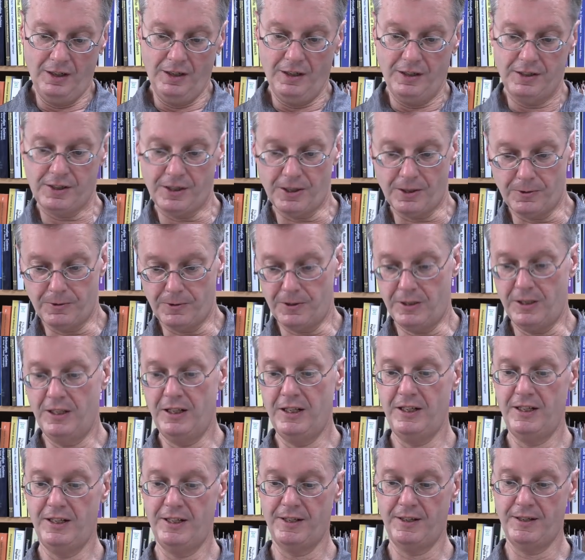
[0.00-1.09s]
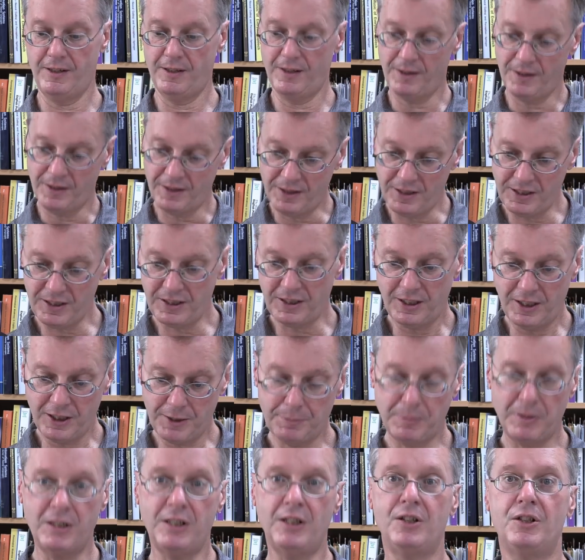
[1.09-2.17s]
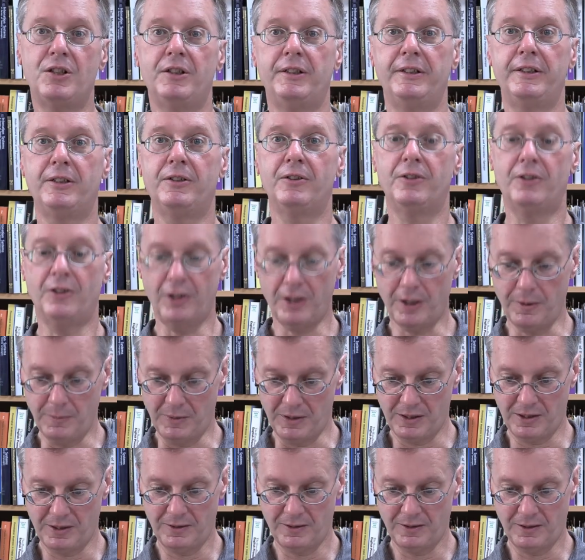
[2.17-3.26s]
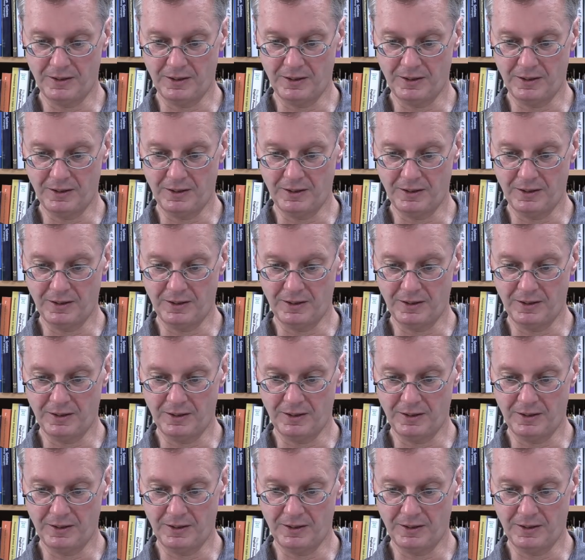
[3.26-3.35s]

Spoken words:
So this is potentially a good argument.